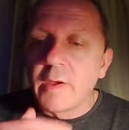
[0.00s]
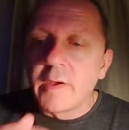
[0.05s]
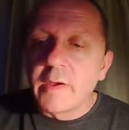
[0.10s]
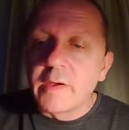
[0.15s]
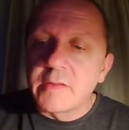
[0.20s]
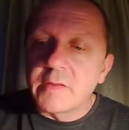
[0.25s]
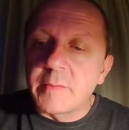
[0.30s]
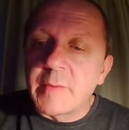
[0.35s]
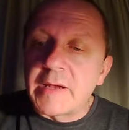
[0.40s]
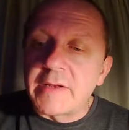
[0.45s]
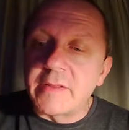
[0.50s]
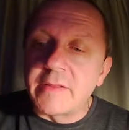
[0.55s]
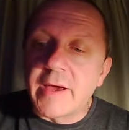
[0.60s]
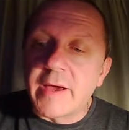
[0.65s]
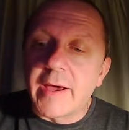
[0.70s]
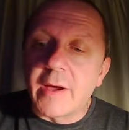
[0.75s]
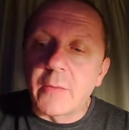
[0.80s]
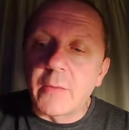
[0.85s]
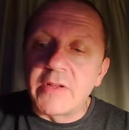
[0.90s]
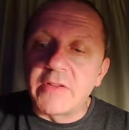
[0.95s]
Man in the
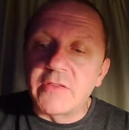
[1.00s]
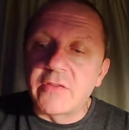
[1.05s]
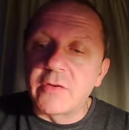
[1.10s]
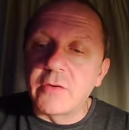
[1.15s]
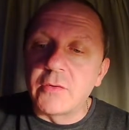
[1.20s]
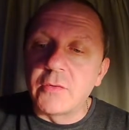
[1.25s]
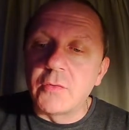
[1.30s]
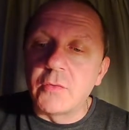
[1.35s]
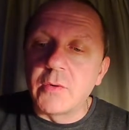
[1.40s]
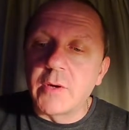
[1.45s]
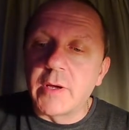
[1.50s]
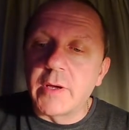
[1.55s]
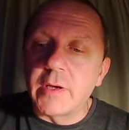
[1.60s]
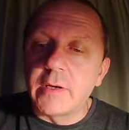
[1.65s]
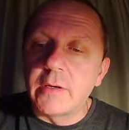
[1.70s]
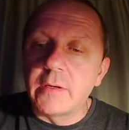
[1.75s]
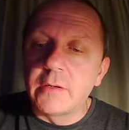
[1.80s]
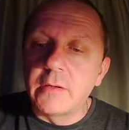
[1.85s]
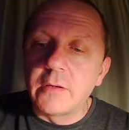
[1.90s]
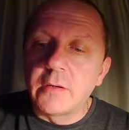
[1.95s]
Hat went to
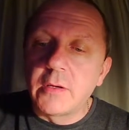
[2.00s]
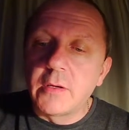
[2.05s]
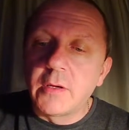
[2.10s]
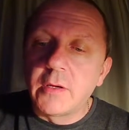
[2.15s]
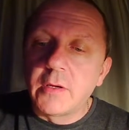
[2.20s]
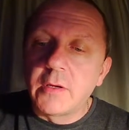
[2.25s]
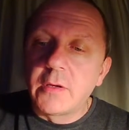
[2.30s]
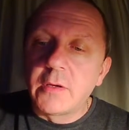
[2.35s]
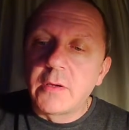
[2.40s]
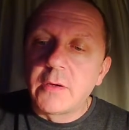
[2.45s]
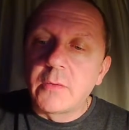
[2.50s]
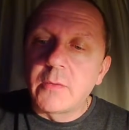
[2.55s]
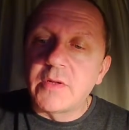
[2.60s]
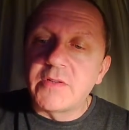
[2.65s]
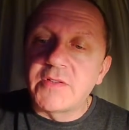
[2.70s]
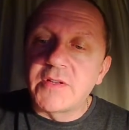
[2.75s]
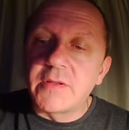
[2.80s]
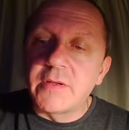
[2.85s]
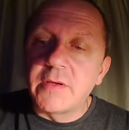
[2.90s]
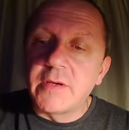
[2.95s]

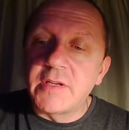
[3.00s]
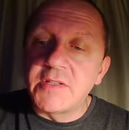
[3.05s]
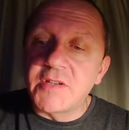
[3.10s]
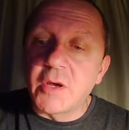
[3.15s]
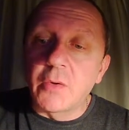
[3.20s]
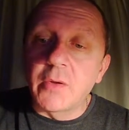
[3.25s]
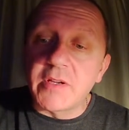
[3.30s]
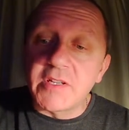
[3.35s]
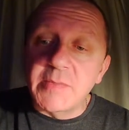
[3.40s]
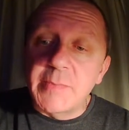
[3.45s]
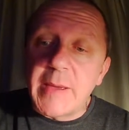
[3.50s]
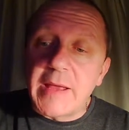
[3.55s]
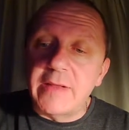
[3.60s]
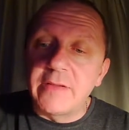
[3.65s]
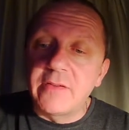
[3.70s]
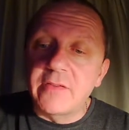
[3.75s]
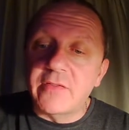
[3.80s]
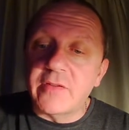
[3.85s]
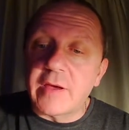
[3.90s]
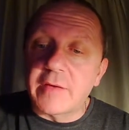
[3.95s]
his own
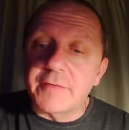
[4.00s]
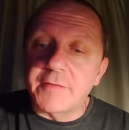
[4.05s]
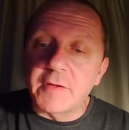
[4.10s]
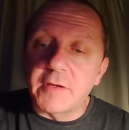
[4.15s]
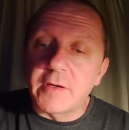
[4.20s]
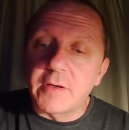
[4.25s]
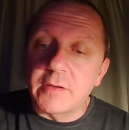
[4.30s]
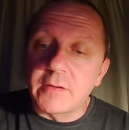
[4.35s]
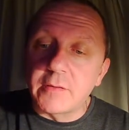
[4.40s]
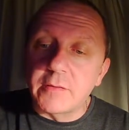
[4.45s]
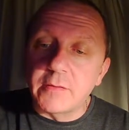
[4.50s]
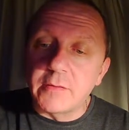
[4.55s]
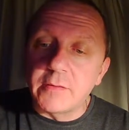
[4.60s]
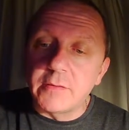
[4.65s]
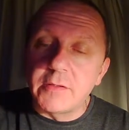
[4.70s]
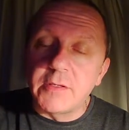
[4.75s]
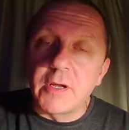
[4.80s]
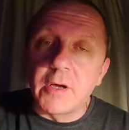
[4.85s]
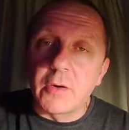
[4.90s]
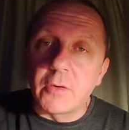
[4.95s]
expense after,
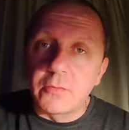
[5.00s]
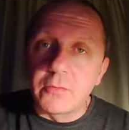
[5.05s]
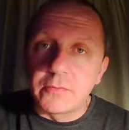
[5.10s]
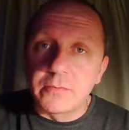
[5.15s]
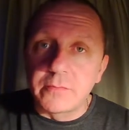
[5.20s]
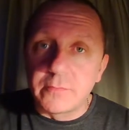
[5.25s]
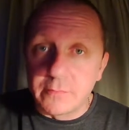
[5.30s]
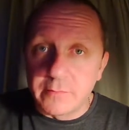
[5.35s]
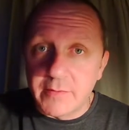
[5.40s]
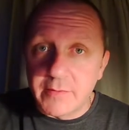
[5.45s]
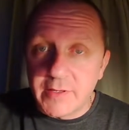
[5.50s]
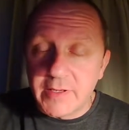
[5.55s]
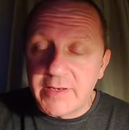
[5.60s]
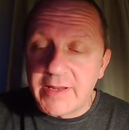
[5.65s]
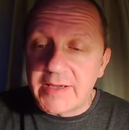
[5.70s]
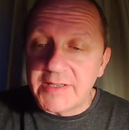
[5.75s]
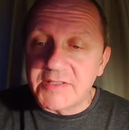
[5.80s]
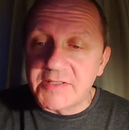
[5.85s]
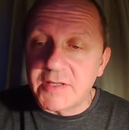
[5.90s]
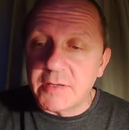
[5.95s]
you know, he'd
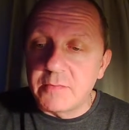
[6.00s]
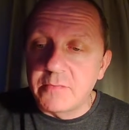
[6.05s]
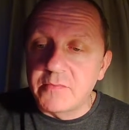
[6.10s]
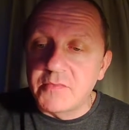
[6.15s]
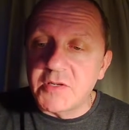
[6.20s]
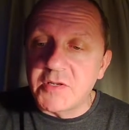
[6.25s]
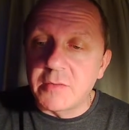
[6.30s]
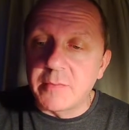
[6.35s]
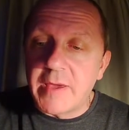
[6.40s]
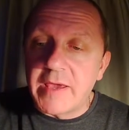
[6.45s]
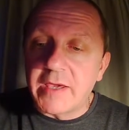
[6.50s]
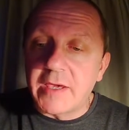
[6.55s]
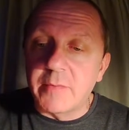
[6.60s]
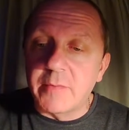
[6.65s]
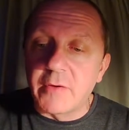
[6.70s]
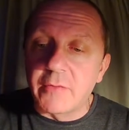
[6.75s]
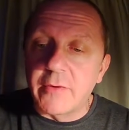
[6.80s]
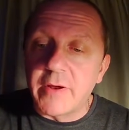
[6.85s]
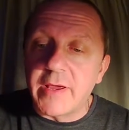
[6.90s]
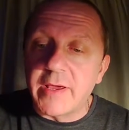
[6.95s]
asked him to make him a
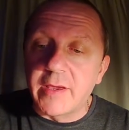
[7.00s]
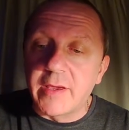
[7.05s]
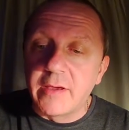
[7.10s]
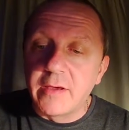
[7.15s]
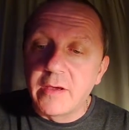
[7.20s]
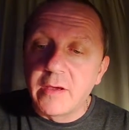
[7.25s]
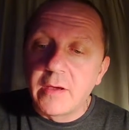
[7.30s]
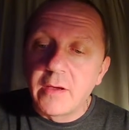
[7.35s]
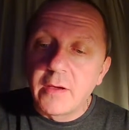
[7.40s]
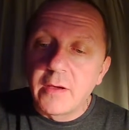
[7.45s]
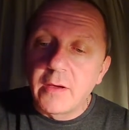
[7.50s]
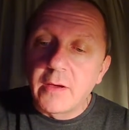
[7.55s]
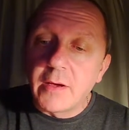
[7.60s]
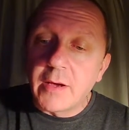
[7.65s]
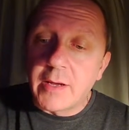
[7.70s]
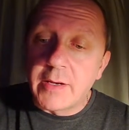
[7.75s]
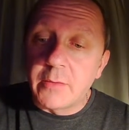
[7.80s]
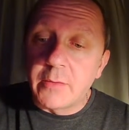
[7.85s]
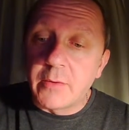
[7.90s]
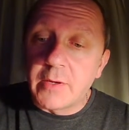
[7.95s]
ring,
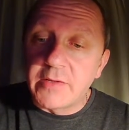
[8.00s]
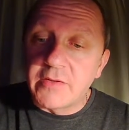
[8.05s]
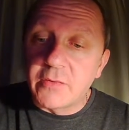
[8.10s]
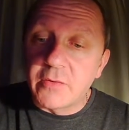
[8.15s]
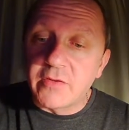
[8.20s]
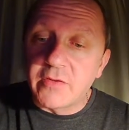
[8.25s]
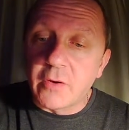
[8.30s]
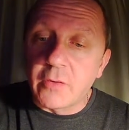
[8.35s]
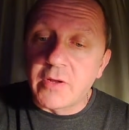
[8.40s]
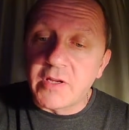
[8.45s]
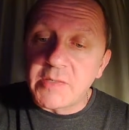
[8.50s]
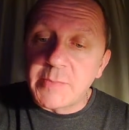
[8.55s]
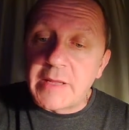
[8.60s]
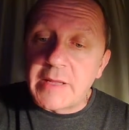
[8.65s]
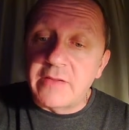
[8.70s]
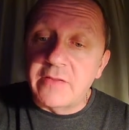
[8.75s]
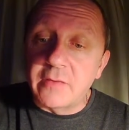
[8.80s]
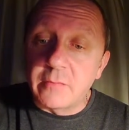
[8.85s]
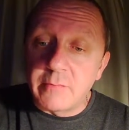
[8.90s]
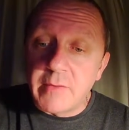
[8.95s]
and he went to his own
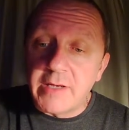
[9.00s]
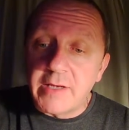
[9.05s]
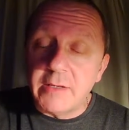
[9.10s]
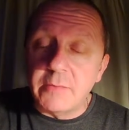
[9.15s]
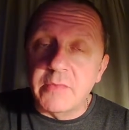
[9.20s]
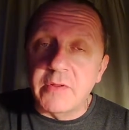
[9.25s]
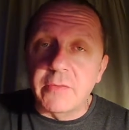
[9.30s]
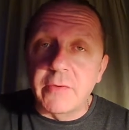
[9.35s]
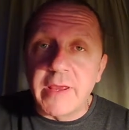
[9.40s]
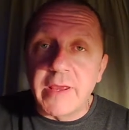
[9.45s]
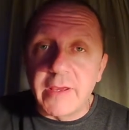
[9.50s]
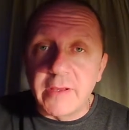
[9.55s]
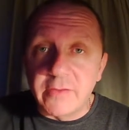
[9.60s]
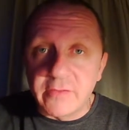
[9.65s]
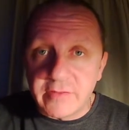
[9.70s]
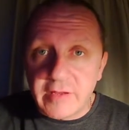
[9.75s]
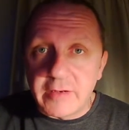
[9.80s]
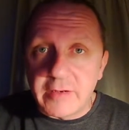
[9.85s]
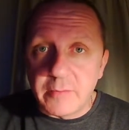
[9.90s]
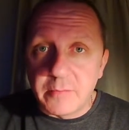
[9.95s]
expense and made him the ring and
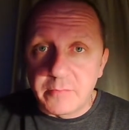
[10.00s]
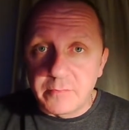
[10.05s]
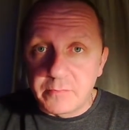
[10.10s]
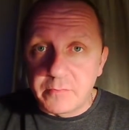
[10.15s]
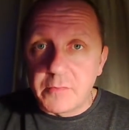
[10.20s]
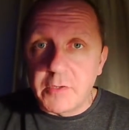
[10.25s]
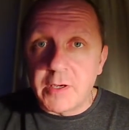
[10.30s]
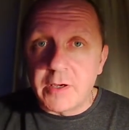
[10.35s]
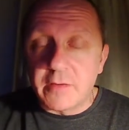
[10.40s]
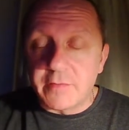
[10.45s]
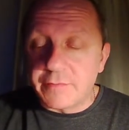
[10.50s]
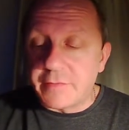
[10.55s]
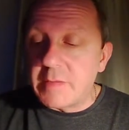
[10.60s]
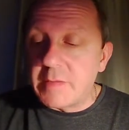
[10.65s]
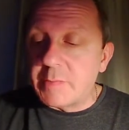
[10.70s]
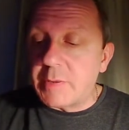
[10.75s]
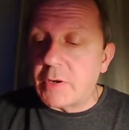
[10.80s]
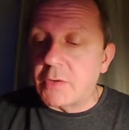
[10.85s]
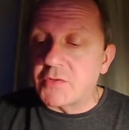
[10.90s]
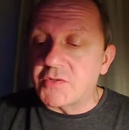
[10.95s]
sent him free
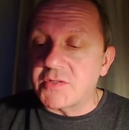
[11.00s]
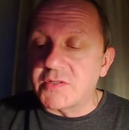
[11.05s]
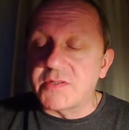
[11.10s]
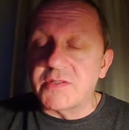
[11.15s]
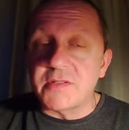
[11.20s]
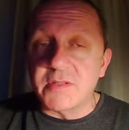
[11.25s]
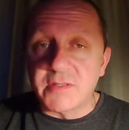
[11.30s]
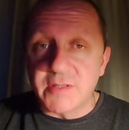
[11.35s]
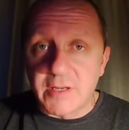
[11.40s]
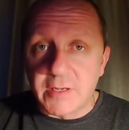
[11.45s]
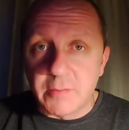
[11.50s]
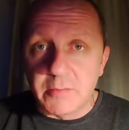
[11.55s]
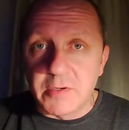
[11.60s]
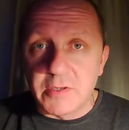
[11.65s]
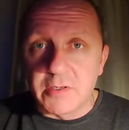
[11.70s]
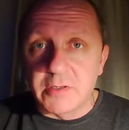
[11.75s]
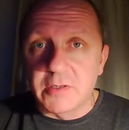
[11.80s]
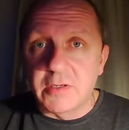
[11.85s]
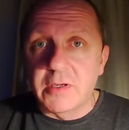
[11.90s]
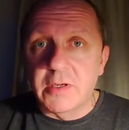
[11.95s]
posters and sent him
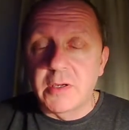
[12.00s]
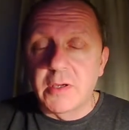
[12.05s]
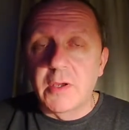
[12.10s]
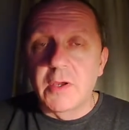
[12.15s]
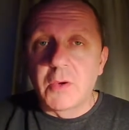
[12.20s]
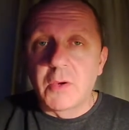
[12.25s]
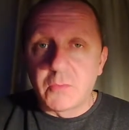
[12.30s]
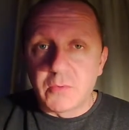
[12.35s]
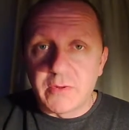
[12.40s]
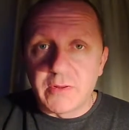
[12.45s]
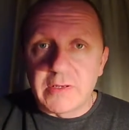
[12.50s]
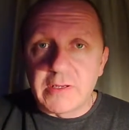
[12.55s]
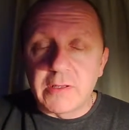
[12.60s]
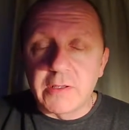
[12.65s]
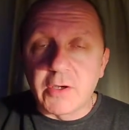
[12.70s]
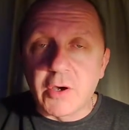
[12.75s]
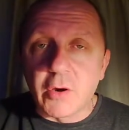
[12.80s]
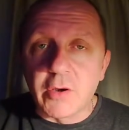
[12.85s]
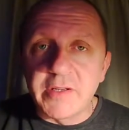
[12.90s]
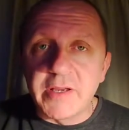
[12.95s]
one of the little
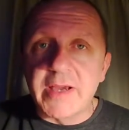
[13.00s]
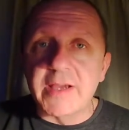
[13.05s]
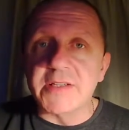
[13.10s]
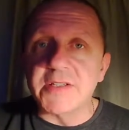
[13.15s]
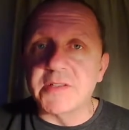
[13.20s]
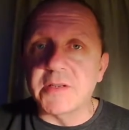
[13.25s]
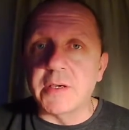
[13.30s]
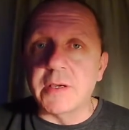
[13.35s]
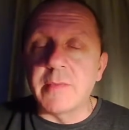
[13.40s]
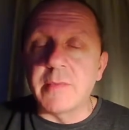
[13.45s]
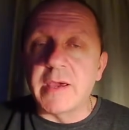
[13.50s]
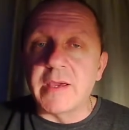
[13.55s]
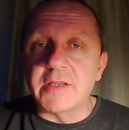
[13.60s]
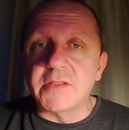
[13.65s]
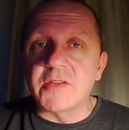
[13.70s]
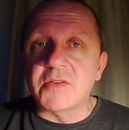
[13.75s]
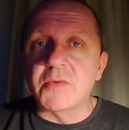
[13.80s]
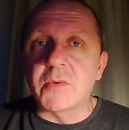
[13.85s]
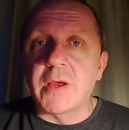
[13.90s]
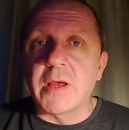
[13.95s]
coin hats that he
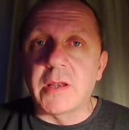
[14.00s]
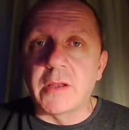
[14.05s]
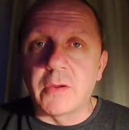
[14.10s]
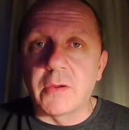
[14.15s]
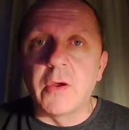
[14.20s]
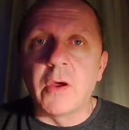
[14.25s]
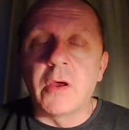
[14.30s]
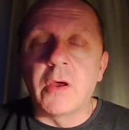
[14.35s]
makes as well,